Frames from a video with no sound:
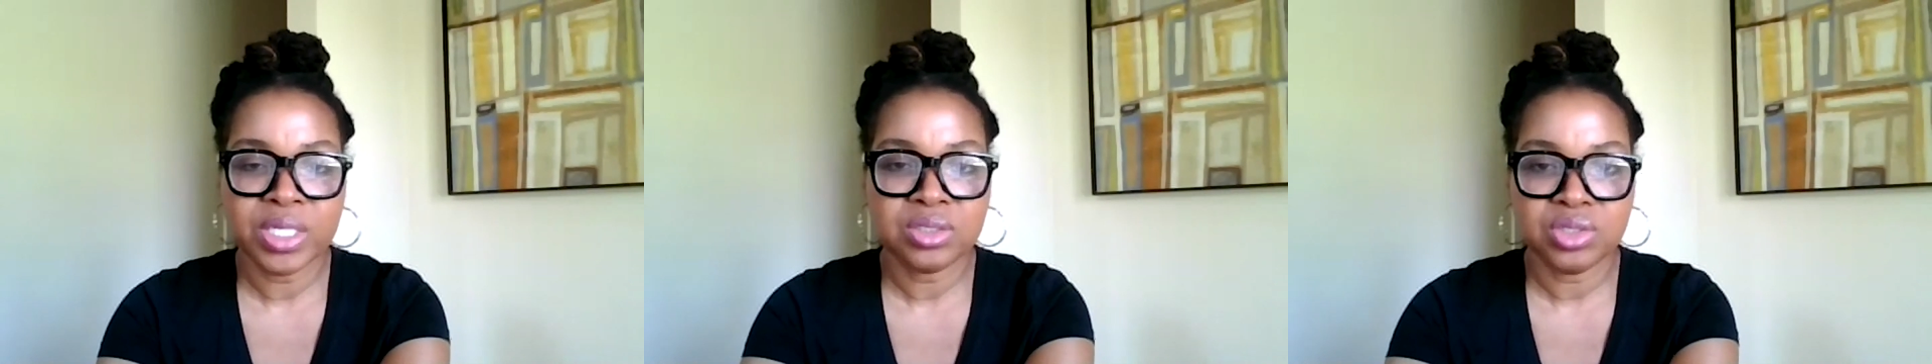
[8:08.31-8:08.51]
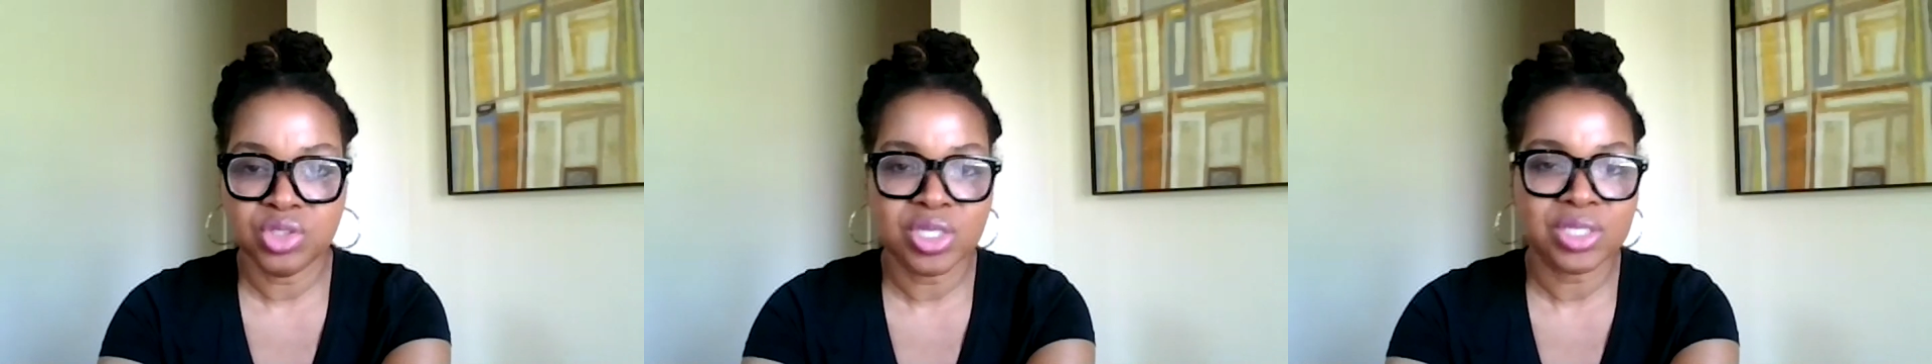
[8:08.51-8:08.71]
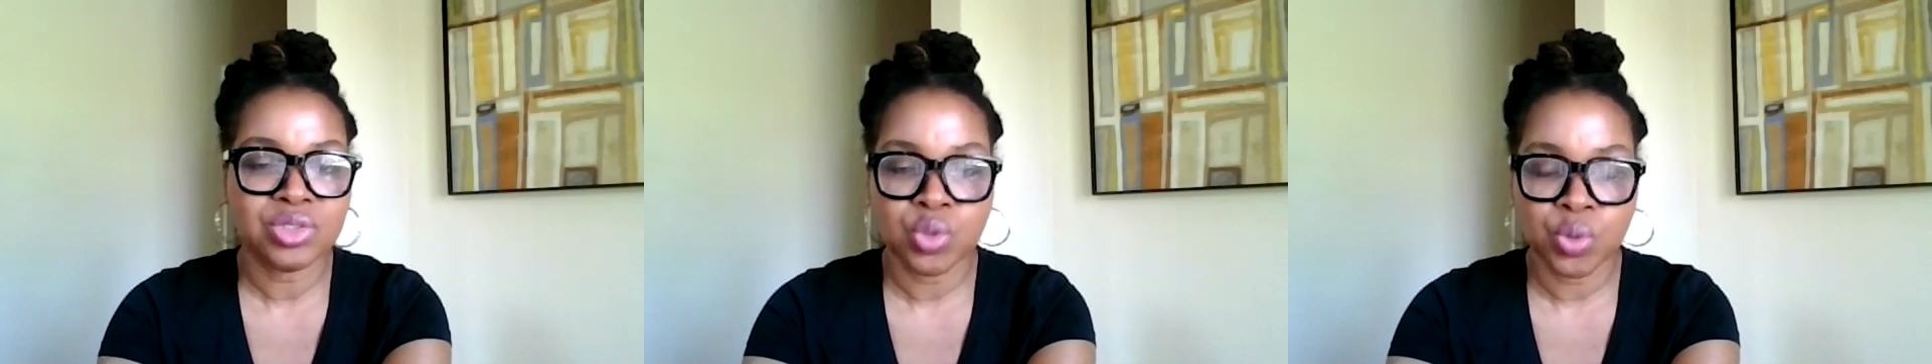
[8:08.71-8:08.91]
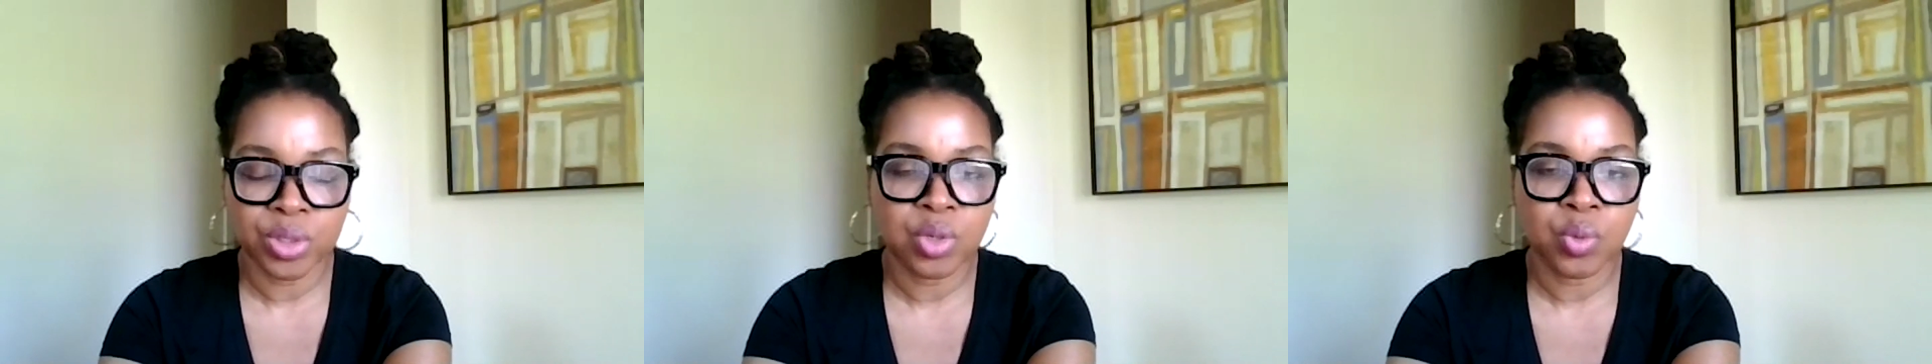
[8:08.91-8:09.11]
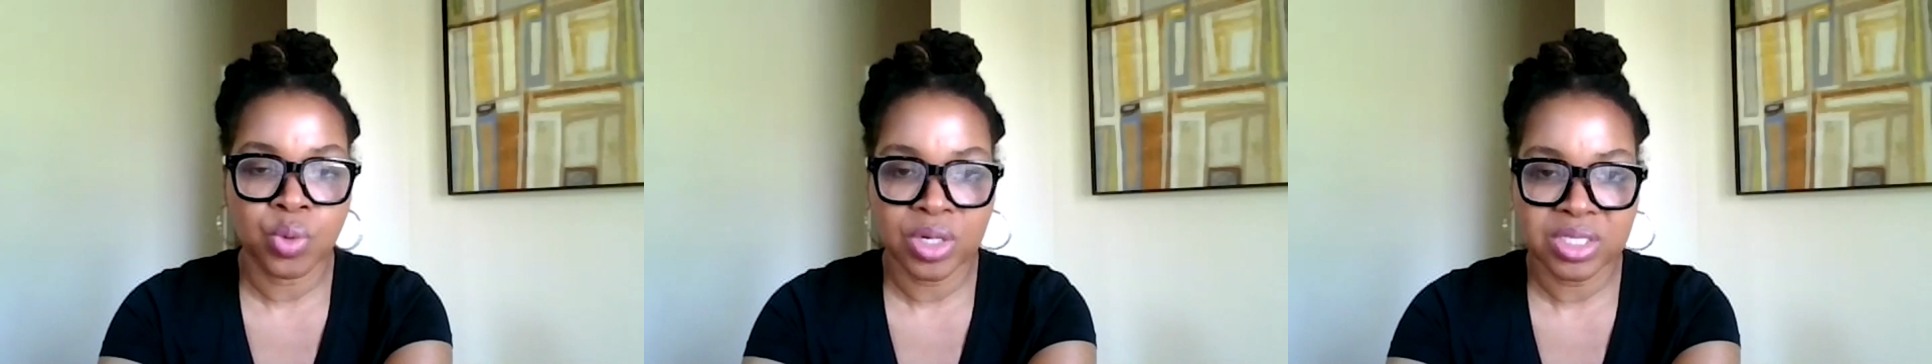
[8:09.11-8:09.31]
weeks just
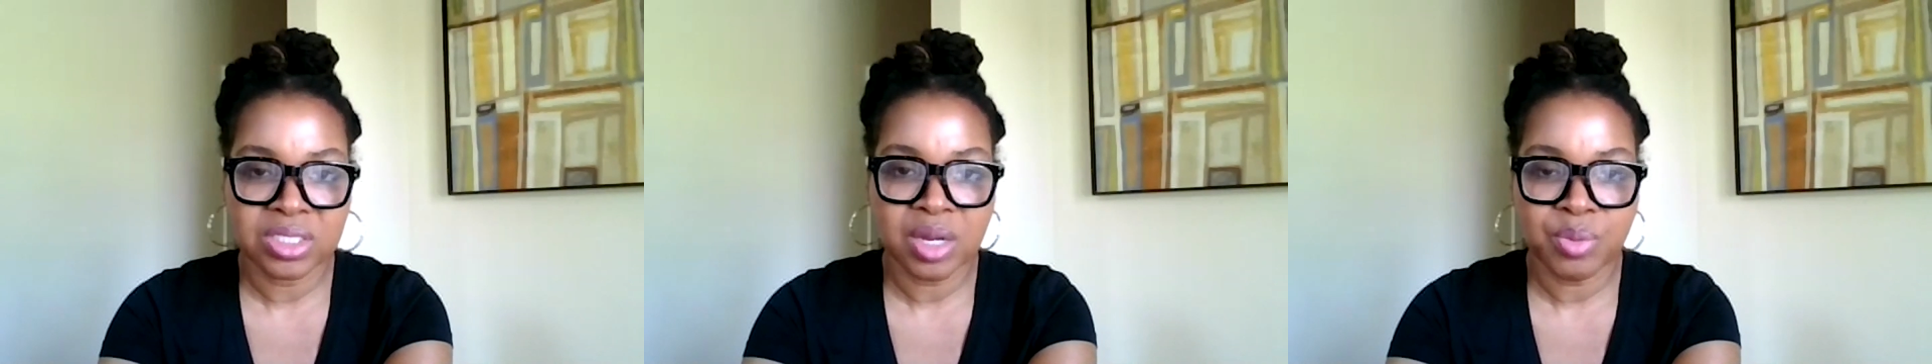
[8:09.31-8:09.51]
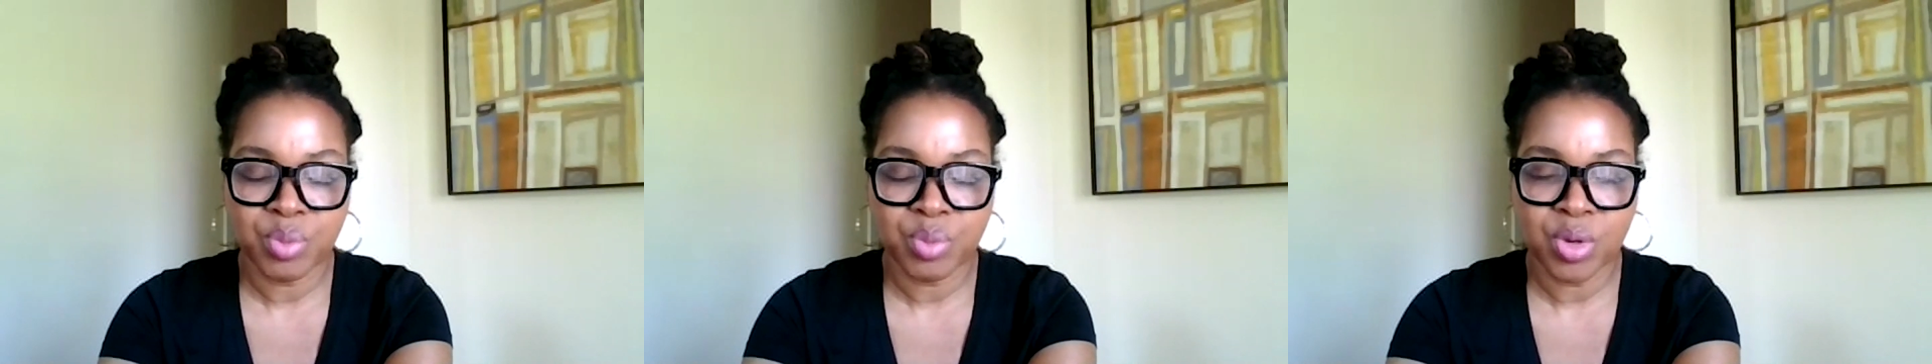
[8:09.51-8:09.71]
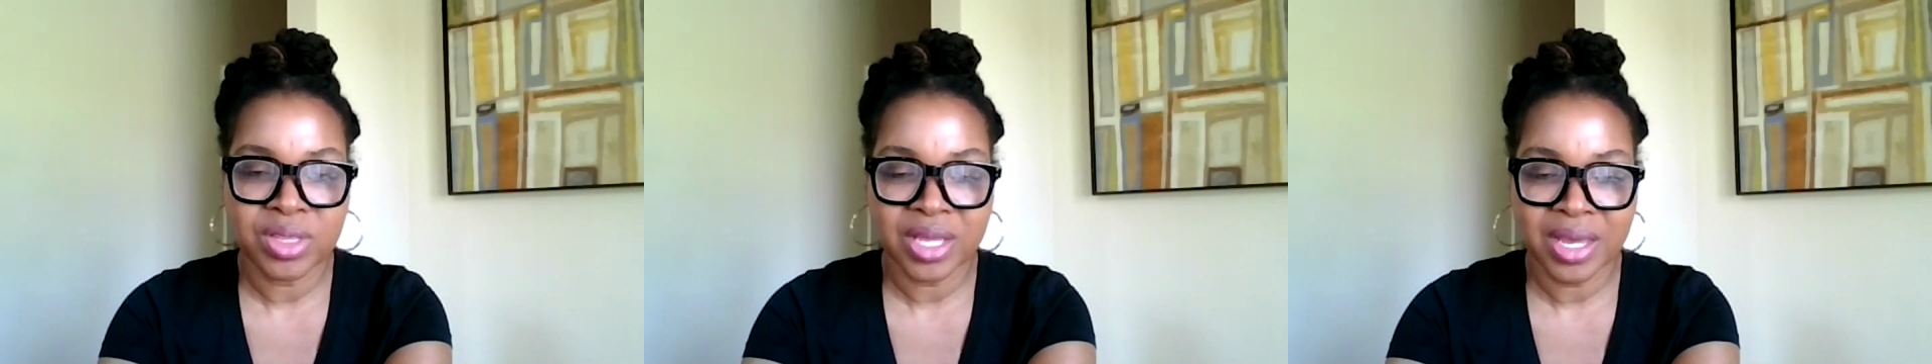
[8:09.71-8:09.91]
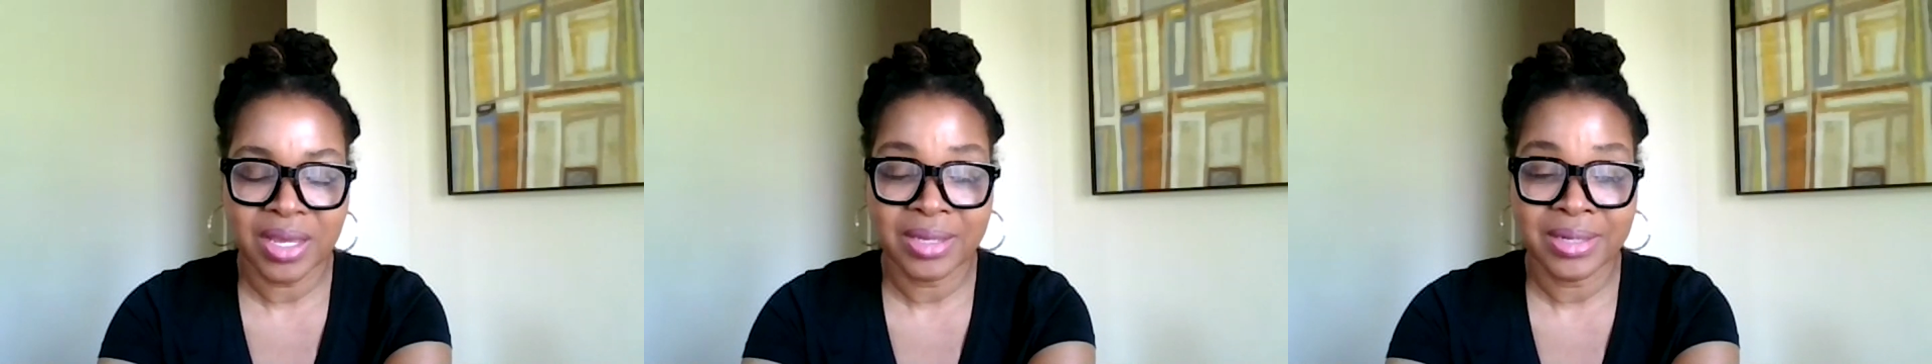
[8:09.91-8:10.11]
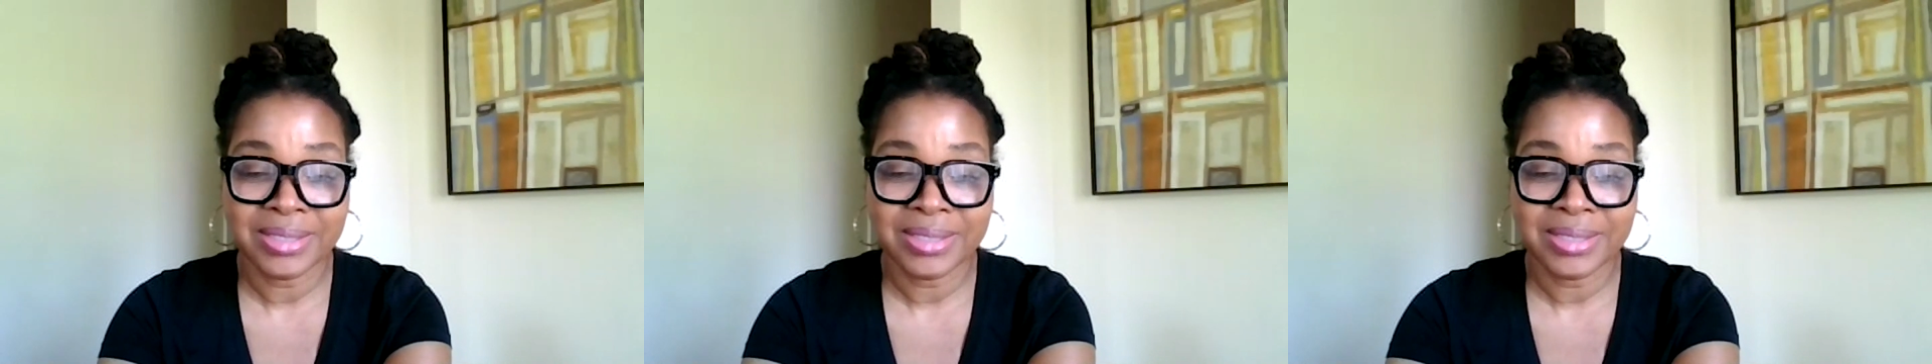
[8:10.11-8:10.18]
doing a workshop on that,